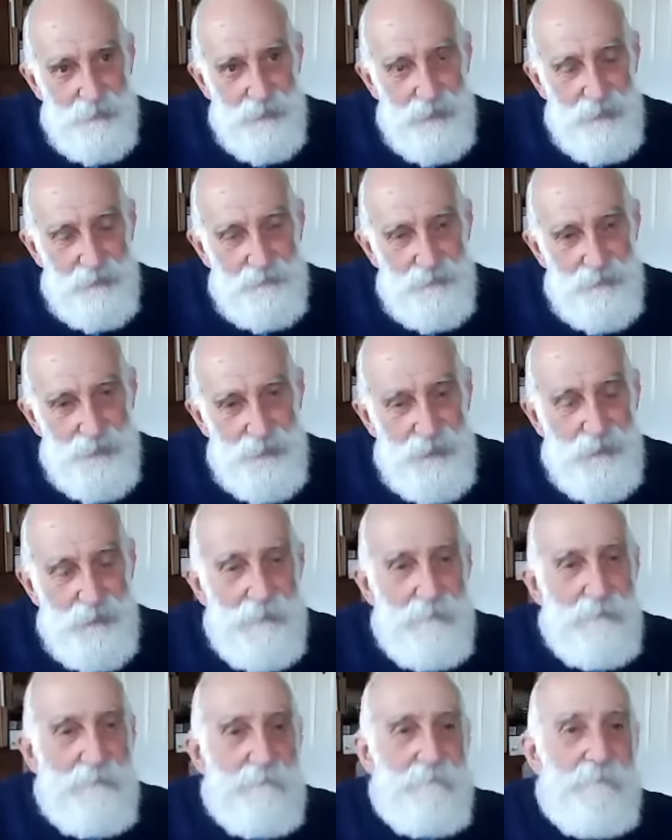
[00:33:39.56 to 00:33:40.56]
given
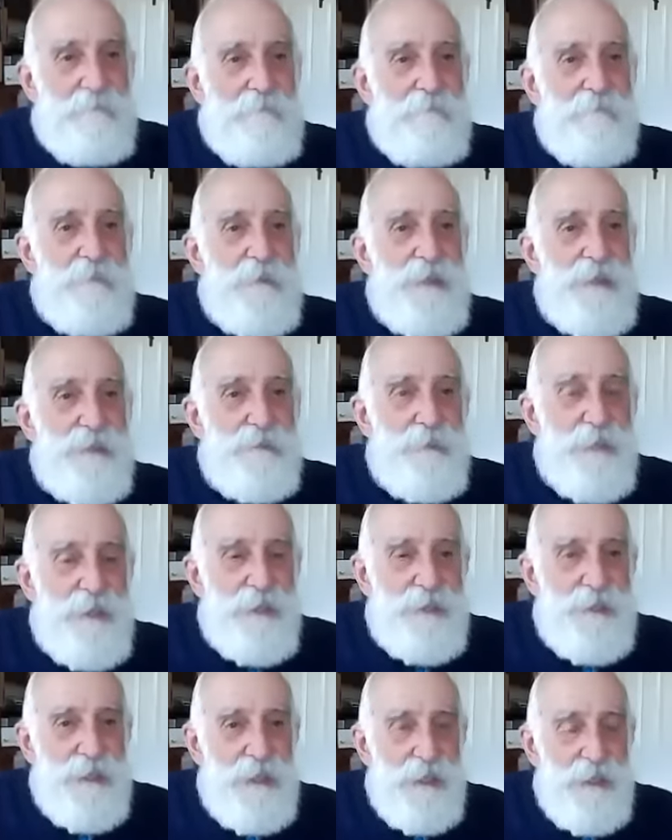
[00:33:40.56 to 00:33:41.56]
these
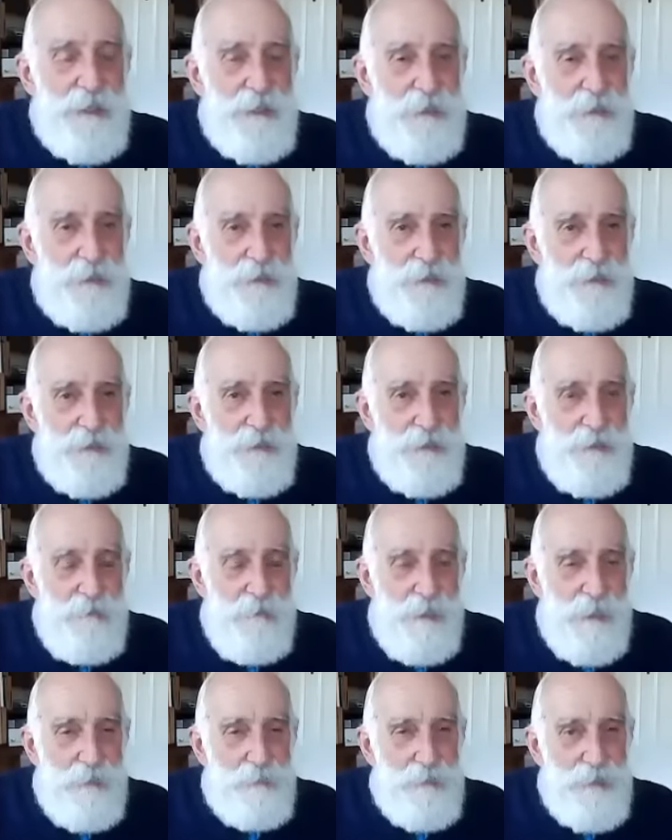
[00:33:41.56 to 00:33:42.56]
words like God,
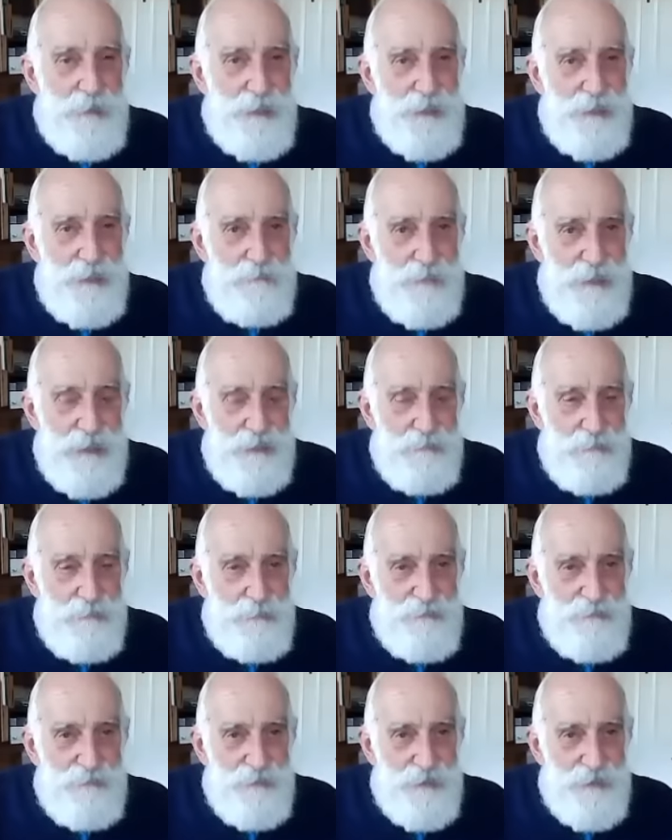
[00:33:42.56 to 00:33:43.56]
what does it mean
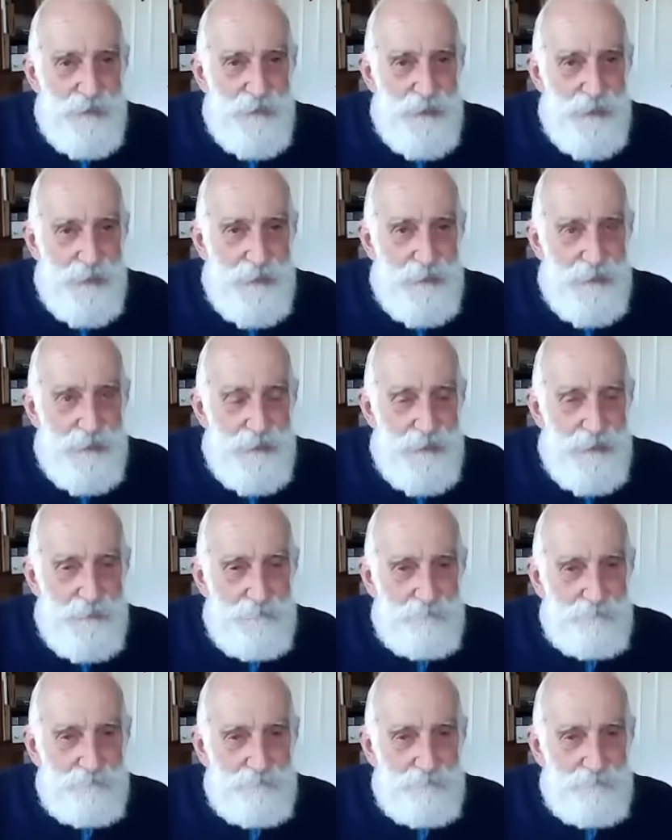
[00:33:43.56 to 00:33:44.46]
when you first hear it?